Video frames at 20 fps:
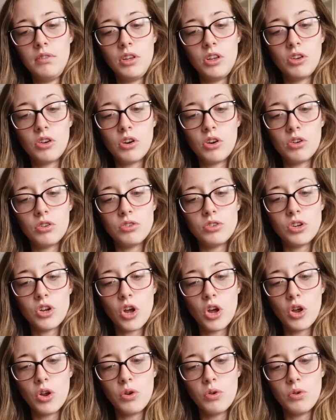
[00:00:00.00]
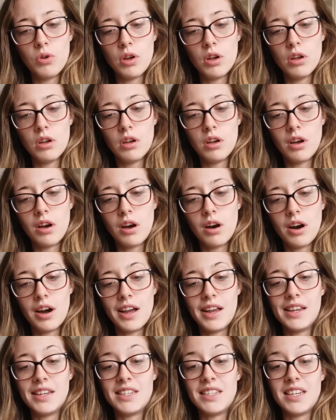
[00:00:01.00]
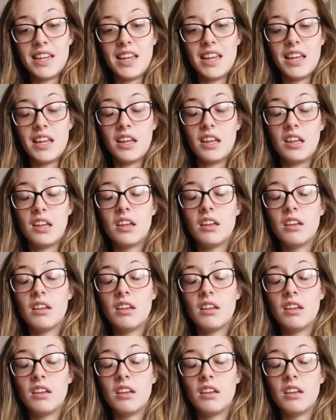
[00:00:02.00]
you got no idea